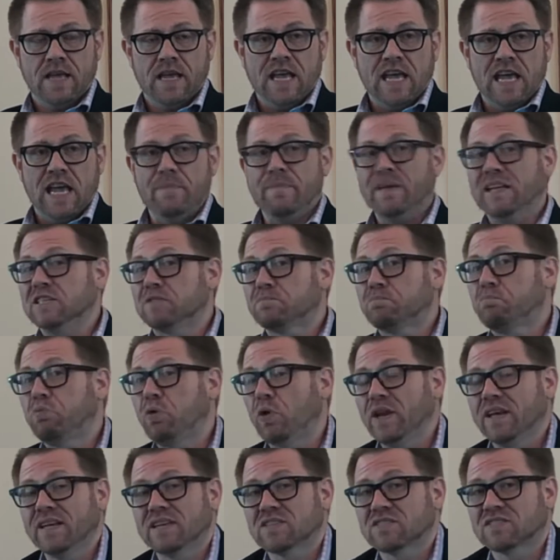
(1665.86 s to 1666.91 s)
It means
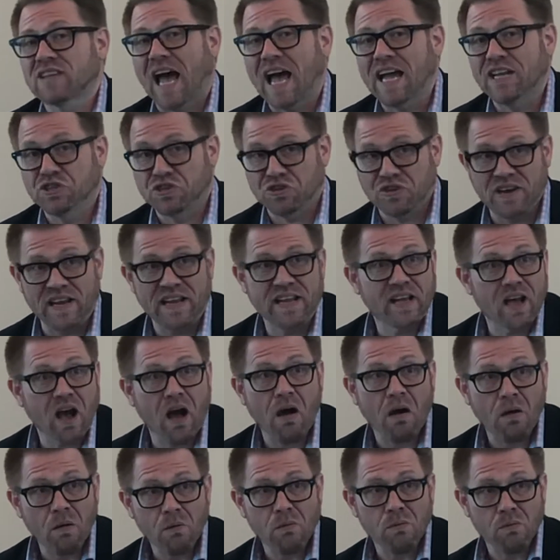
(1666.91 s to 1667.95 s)
putting aside your
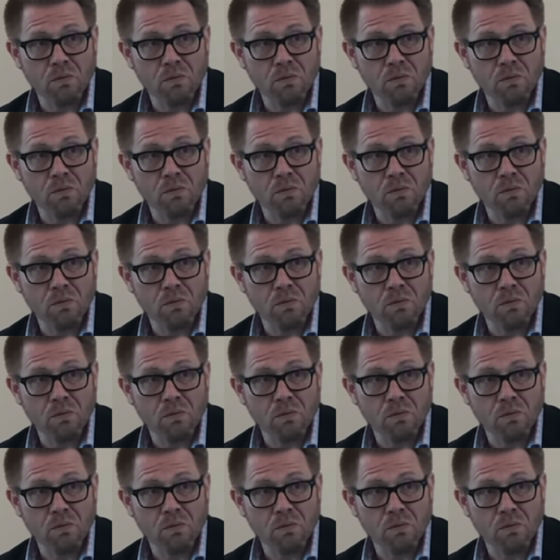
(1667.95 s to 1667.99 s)
ego.